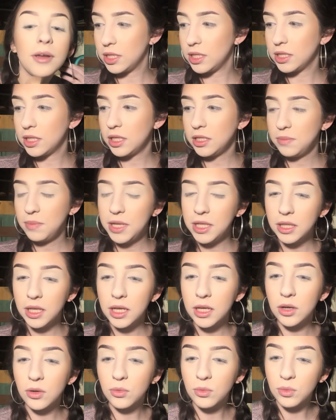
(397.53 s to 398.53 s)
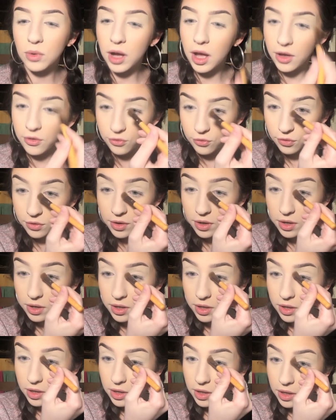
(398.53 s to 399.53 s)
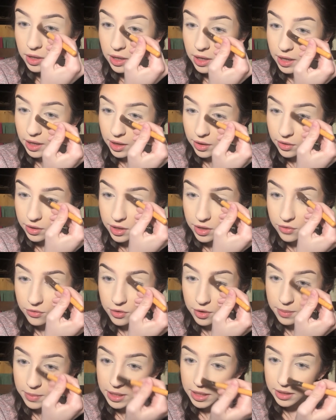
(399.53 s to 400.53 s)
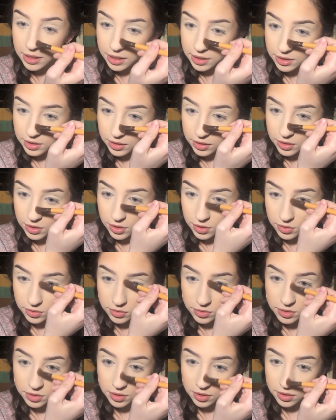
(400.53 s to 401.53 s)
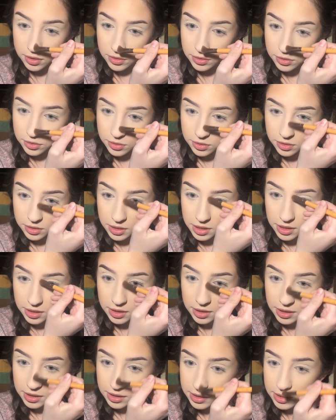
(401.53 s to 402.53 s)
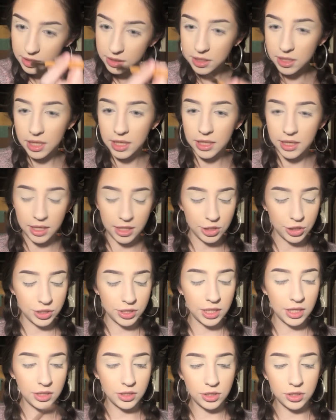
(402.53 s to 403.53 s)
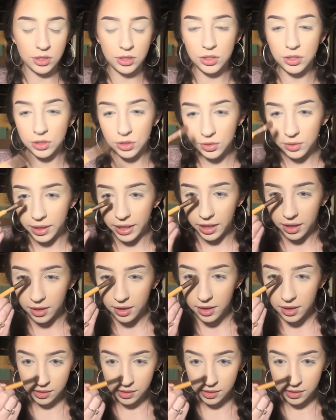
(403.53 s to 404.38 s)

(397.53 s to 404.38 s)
This has been, like, a rough area for me, like the nose contour lately, because, like, I just can't do it.